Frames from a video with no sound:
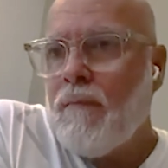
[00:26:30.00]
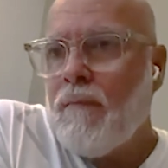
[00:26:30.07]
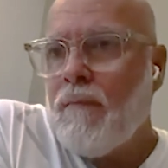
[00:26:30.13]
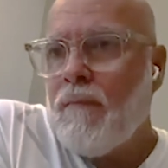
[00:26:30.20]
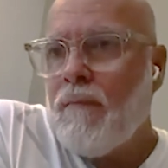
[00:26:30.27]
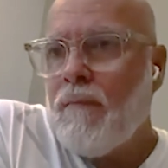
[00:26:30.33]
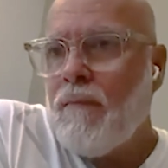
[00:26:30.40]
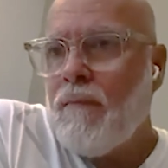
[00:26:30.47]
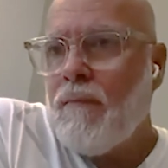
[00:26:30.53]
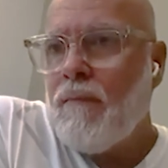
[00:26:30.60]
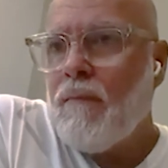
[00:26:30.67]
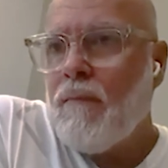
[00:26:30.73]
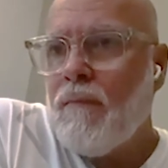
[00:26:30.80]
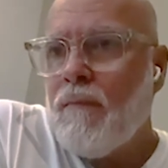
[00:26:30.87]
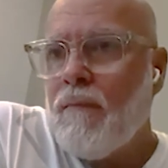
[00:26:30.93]

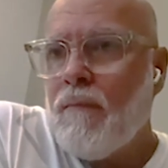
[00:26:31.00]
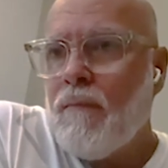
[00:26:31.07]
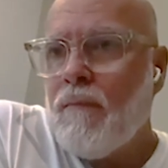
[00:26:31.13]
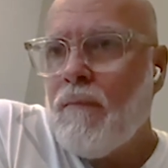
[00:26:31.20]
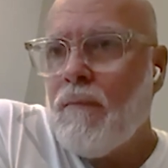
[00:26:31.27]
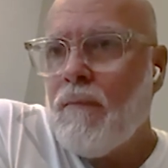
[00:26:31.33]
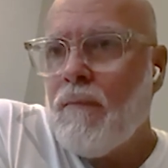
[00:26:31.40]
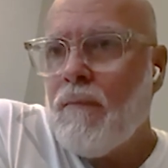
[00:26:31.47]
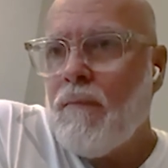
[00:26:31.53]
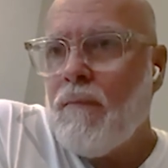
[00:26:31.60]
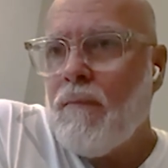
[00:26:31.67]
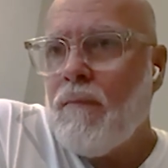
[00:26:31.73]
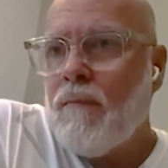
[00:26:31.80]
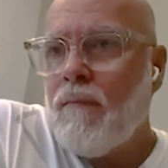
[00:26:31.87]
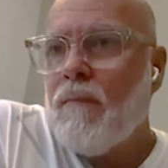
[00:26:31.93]

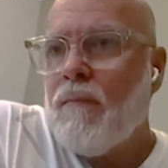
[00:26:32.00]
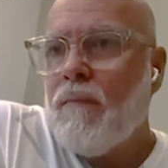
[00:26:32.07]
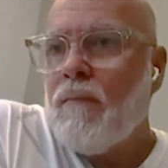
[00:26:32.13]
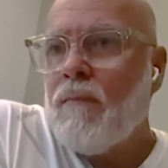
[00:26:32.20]
[no speech]